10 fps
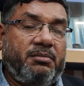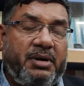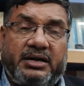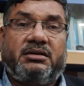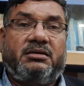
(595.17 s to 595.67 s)

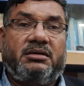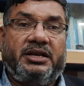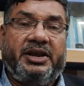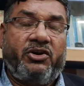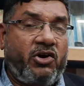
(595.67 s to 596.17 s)
but
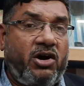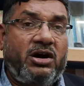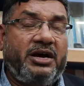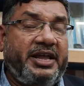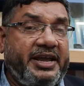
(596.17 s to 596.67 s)
in
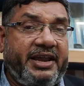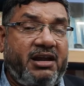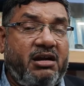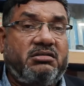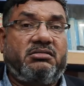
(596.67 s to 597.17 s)
law he
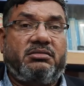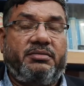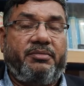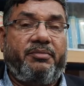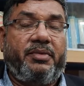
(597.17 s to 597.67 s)
cannot
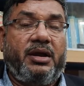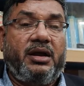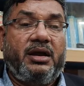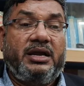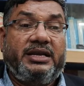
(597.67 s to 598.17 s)

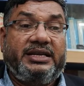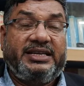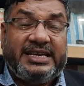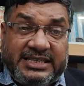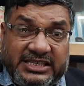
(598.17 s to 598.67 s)

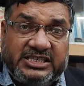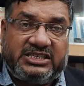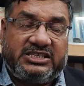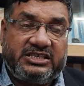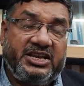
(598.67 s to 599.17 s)

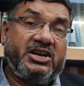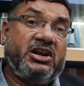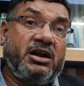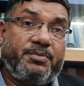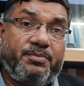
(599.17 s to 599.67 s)
insist, he
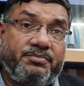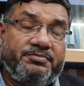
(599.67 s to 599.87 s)
cannot